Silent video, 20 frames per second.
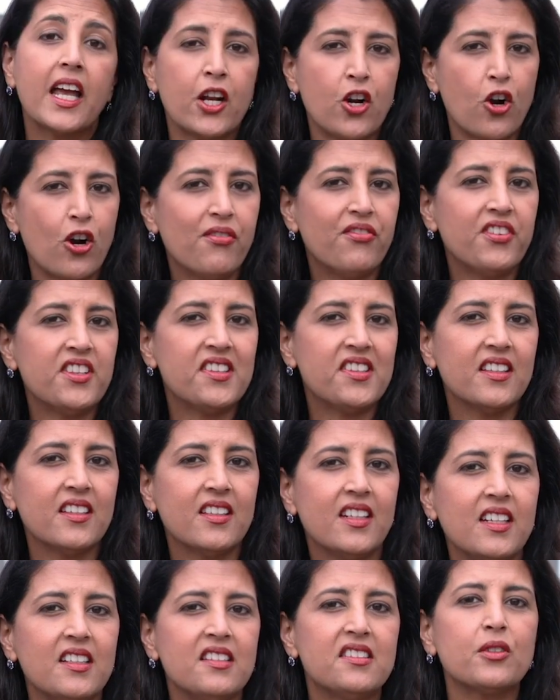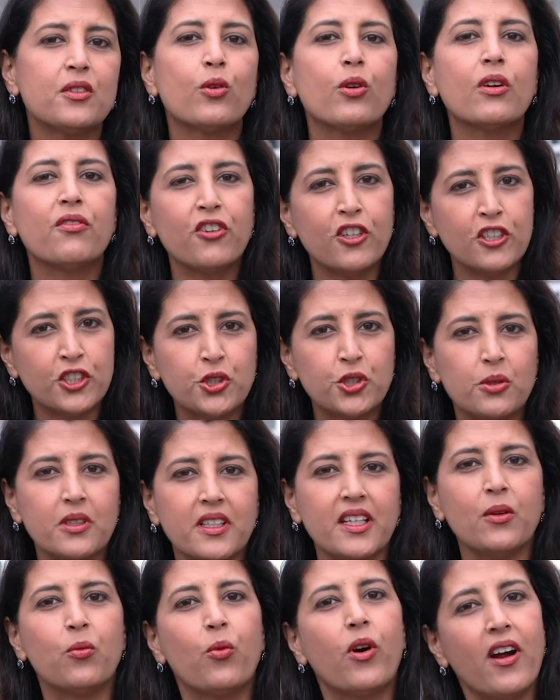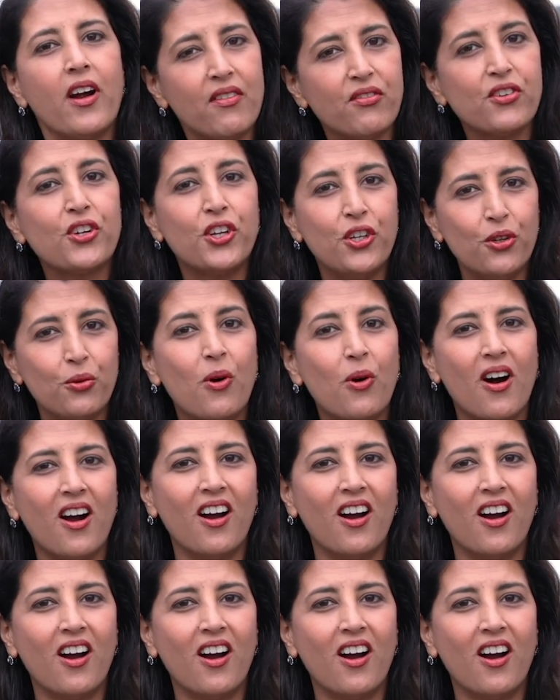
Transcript: In our facilities or virtually, wherever you